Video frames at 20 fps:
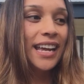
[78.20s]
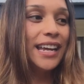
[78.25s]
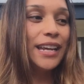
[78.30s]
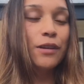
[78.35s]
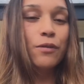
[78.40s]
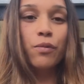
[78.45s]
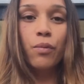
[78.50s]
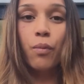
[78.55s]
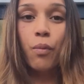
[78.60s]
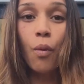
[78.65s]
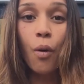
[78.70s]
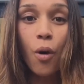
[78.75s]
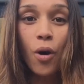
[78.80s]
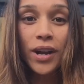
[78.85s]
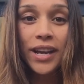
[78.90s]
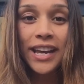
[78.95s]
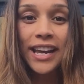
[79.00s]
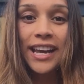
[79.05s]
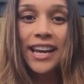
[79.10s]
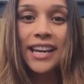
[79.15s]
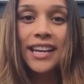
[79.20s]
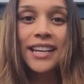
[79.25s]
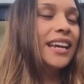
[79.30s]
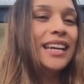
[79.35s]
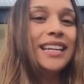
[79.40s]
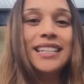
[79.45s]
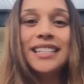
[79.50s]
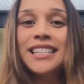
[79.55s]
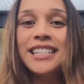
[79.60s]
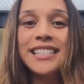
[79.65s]
in walking,
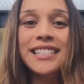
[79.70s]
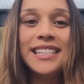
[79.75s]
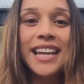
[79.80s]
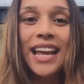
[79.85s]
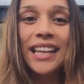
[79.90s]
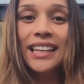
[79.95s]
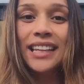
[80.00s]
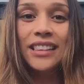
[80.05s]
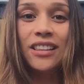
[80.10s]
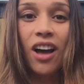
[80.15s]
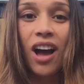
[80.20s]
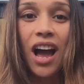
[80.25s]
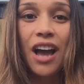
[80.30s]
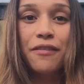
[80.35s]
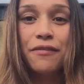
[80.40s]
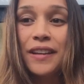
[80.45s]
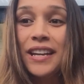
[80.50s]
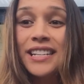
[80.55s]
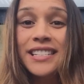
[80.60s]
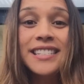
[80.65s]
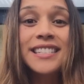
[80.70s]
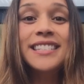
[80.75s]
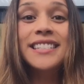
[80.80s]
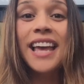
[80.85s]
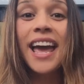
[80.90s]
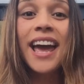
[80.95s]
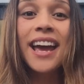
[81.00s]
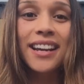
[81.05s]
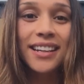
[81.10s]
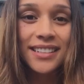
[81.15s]
in just daily life, in
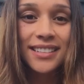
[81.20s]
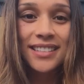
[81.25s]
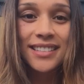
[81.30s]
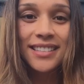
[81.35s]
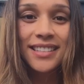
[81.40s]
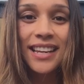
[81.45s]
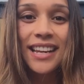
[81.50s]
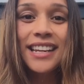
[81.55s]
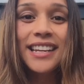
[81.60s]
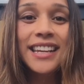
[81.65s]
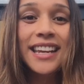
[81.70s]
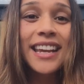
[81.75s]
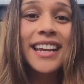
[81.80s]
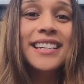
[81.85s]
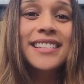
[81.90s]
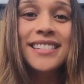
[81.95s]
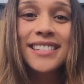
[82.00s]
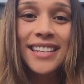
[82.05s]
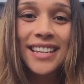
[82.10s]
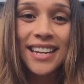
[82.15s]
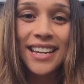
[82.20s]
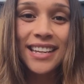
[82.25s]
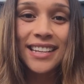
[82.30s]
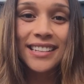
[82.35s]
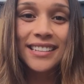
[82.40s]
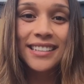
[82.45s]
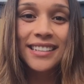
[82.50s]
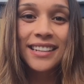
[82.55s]
sex, in kissing,